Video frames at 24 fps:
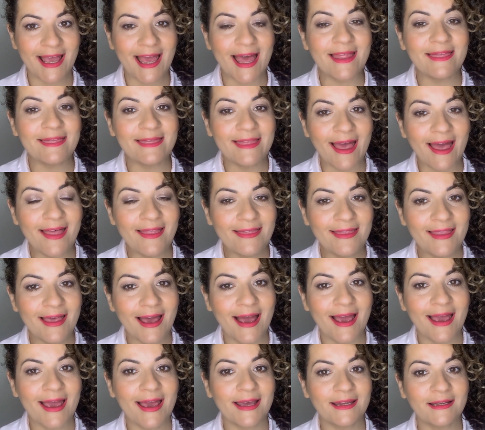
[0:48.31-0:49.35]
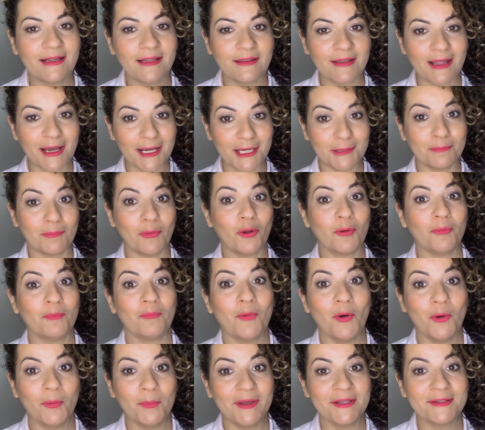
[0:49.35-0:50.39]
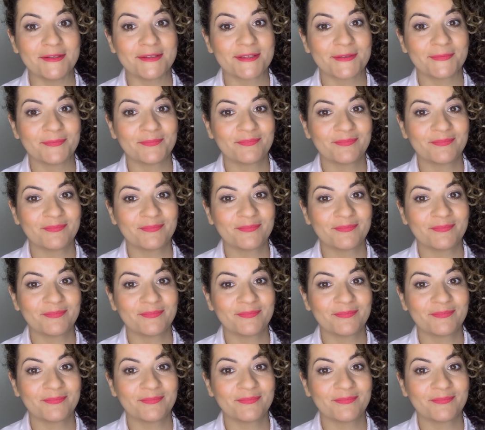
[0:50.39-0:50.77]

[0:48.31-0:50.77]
And then I had a light bulb moment.